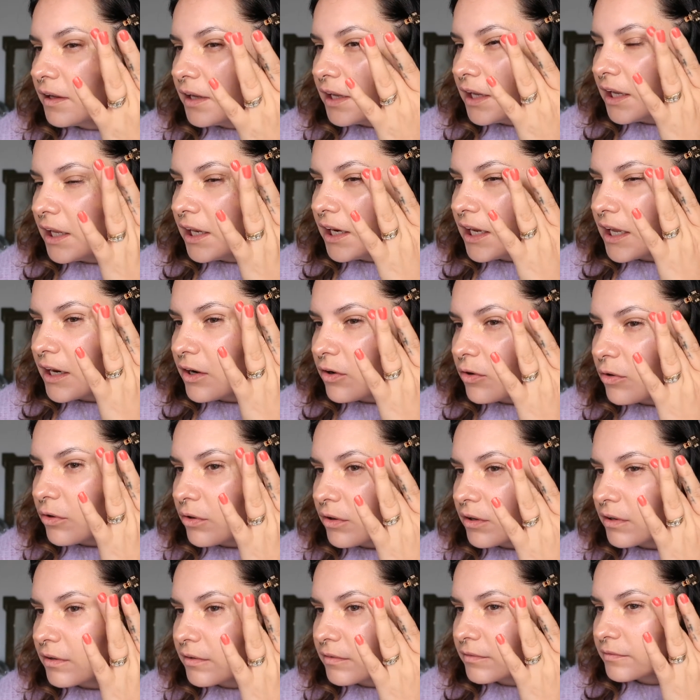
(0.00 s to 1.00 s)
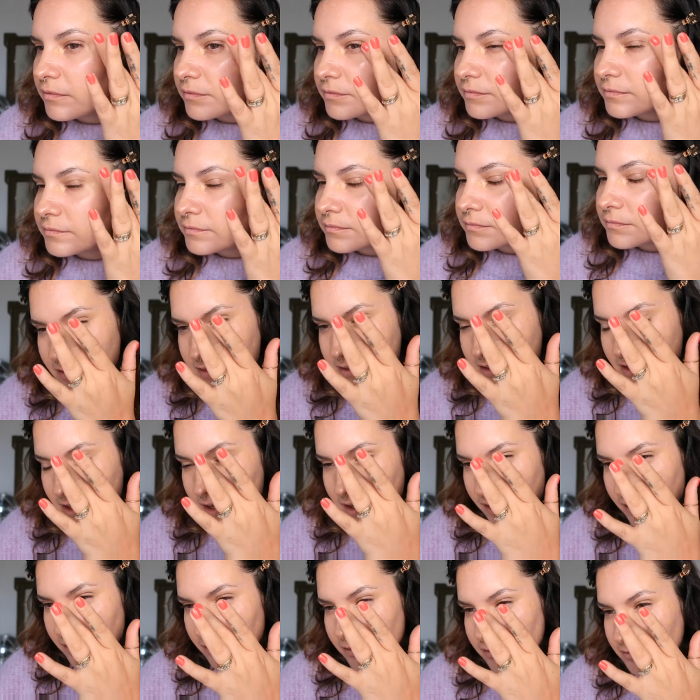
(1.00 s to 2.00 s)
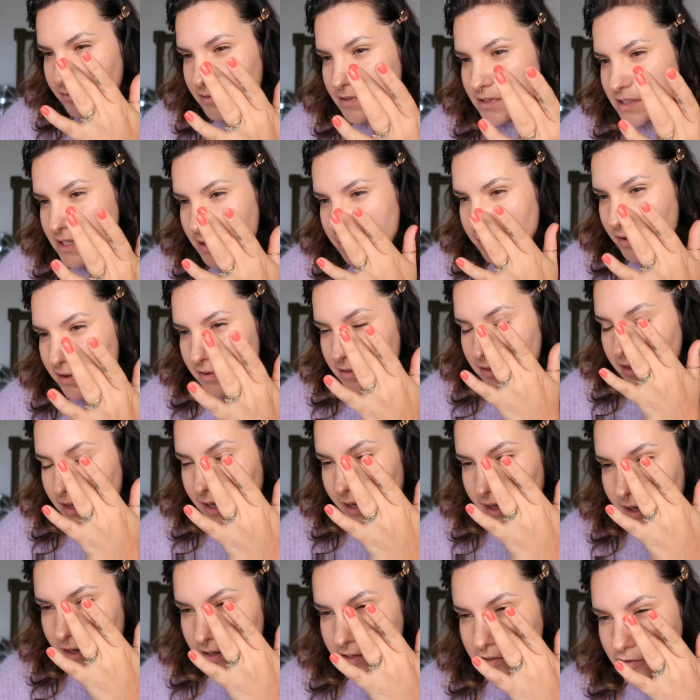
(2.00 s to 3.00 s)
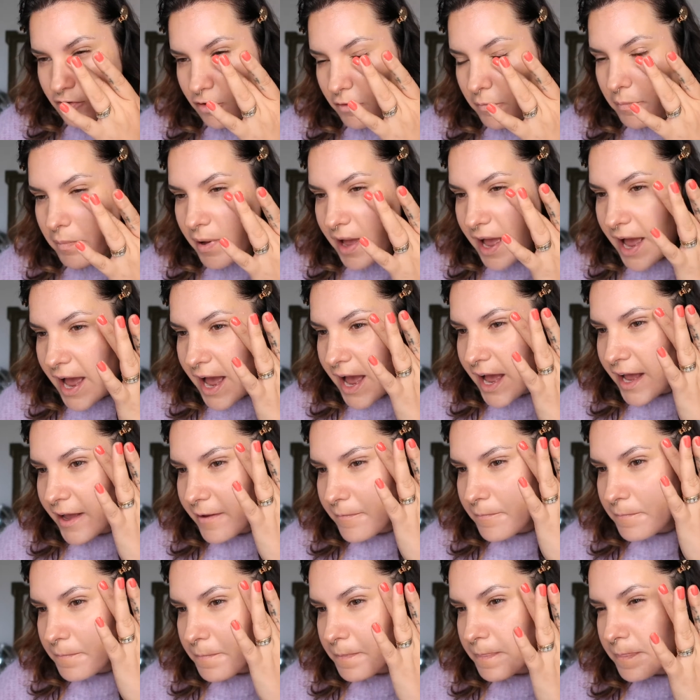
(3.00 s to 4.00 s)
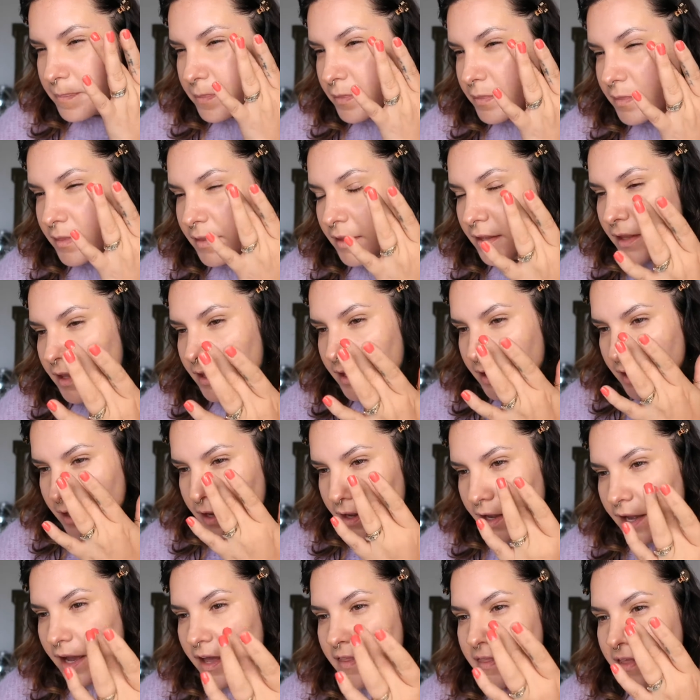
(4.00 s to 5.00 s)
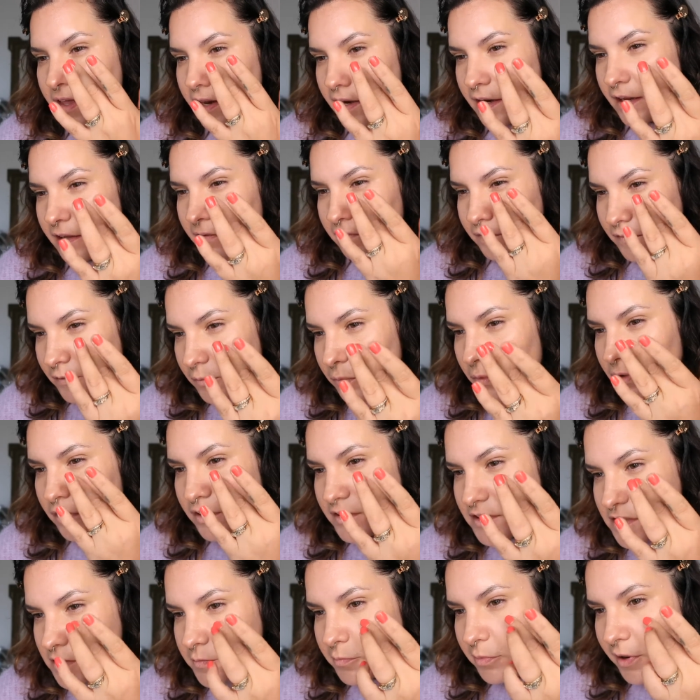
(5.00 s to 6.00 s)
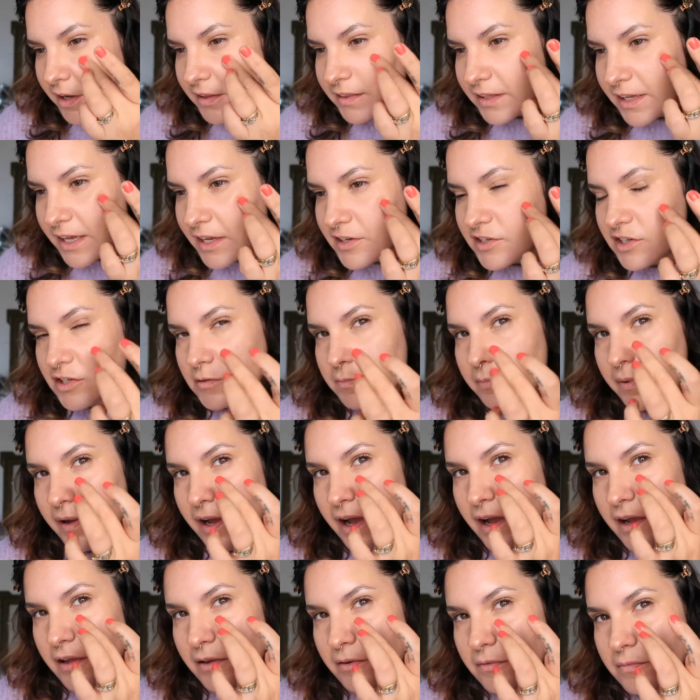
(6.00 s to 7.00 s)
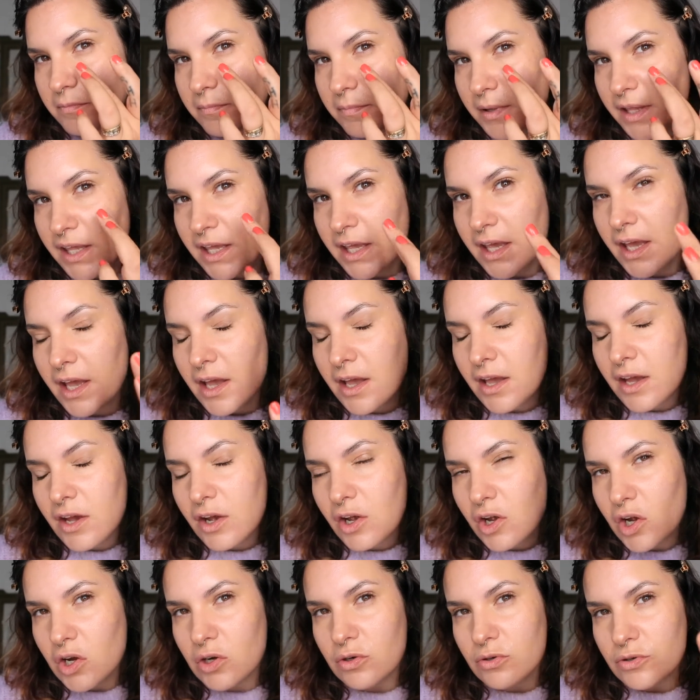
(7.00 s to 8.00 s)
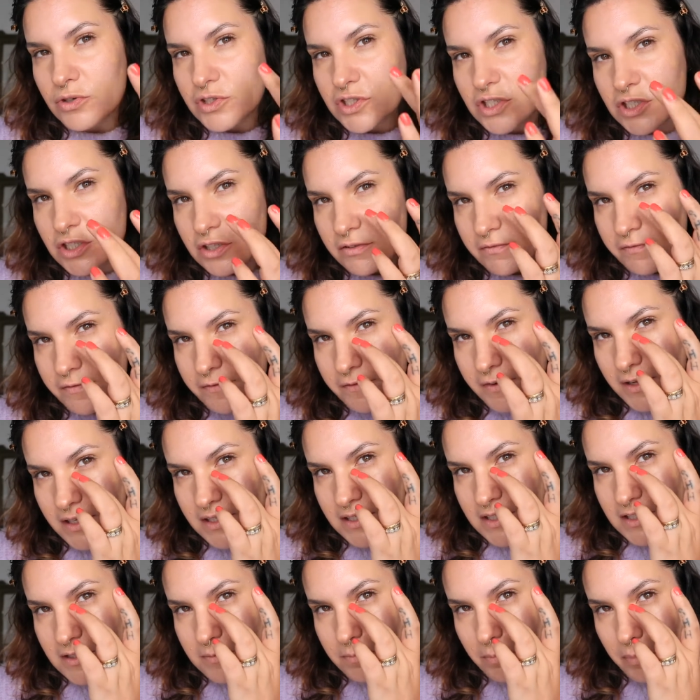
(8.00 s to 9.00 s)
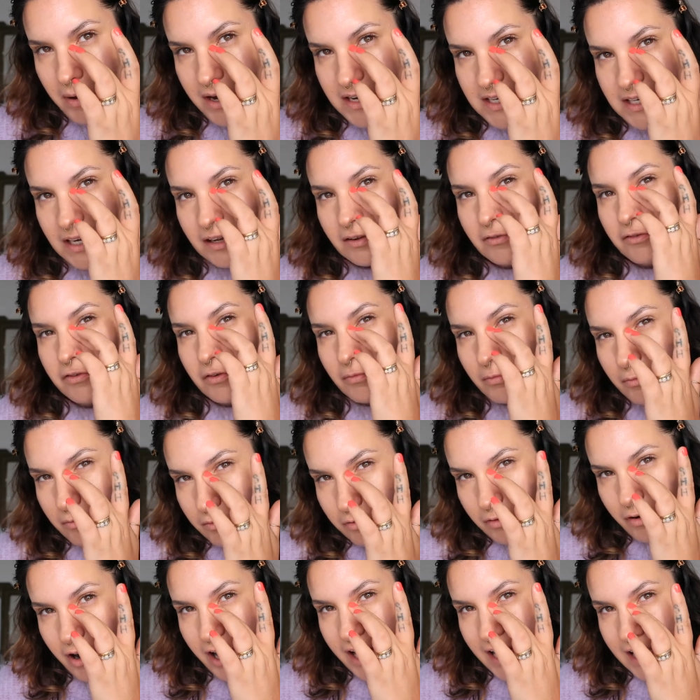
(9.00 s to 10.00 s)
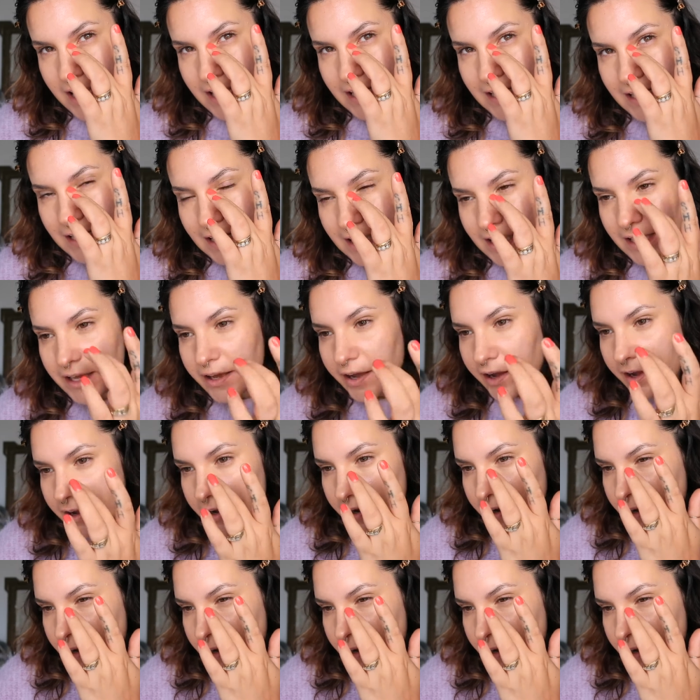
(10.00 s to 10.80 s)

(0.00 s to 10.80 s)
In and on. So similar thing, I sort of pat, and then if you want to spread the edges, but I'd be cautious of spreading from right in here,